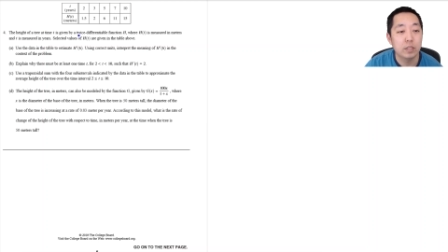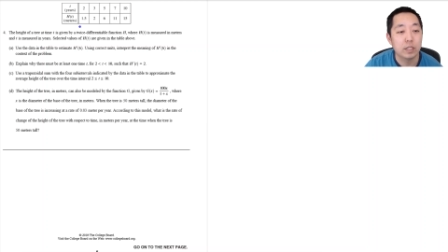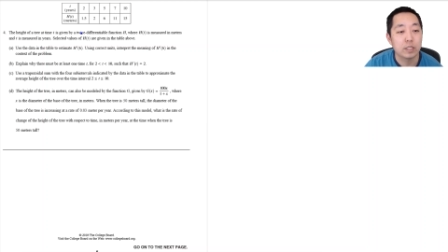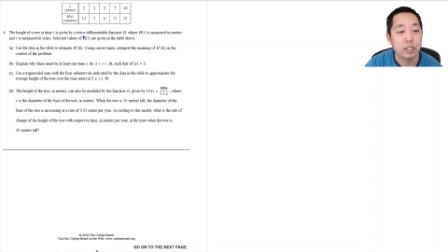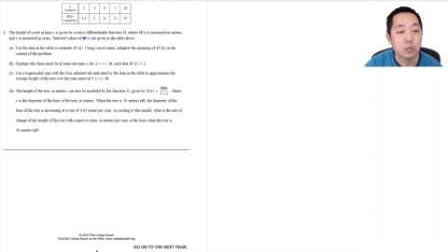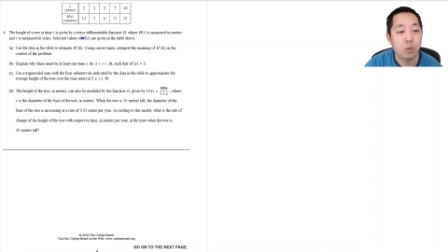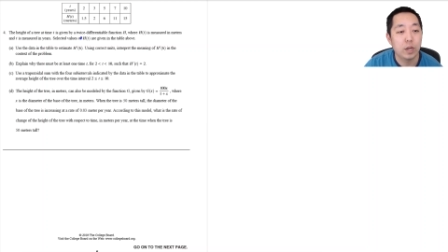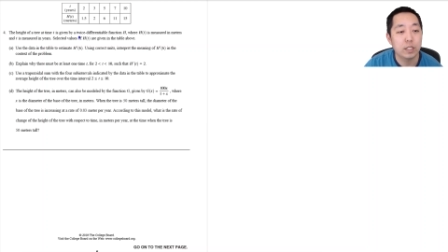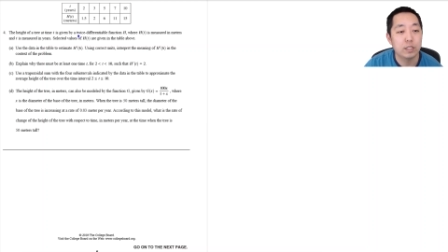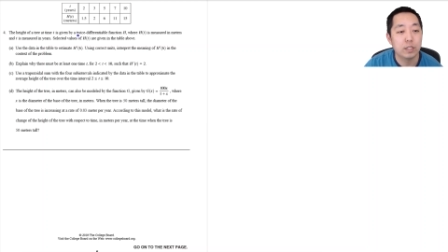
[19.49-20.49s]
It's a
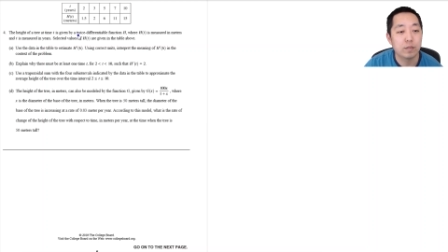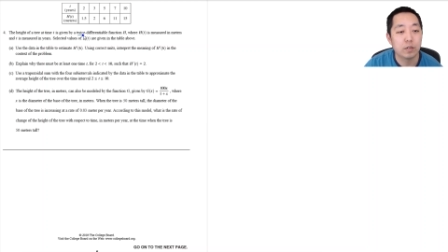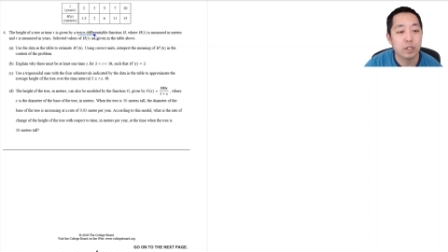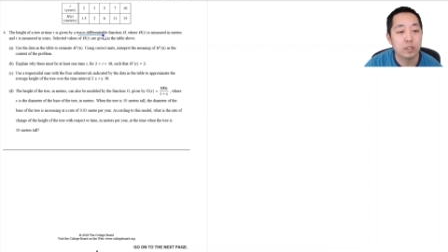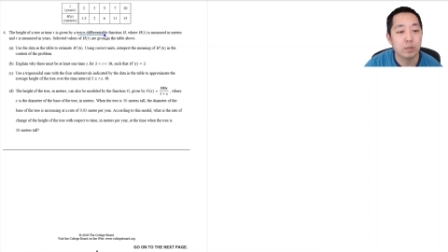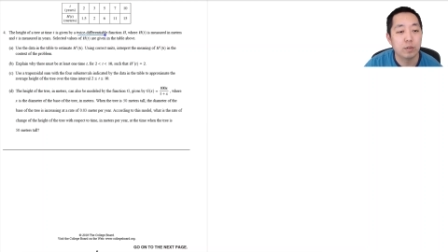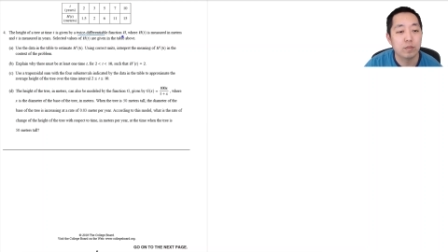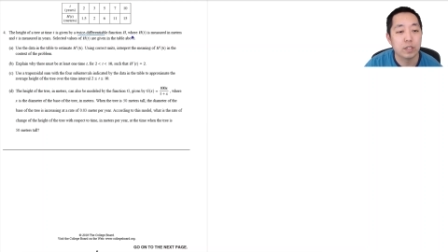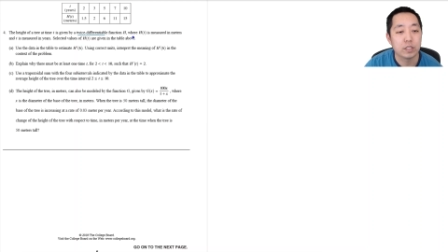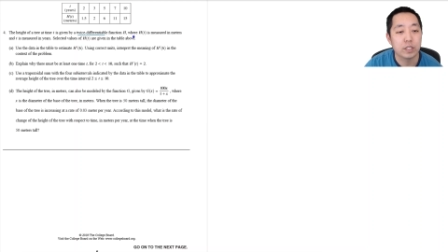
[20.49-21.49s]
twice differentiable
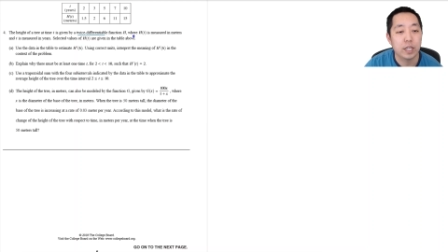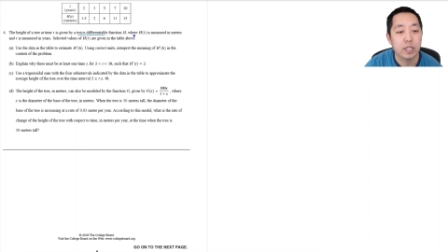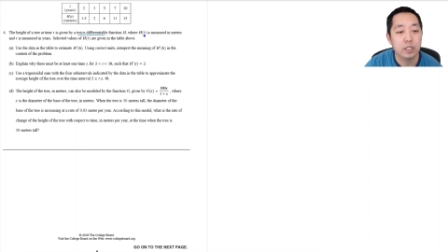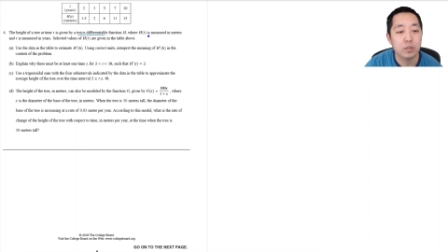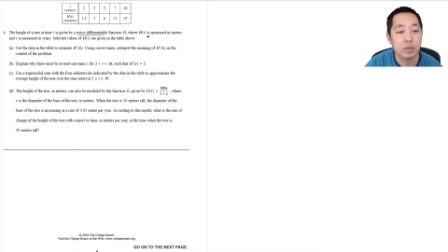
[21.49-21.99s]
function h,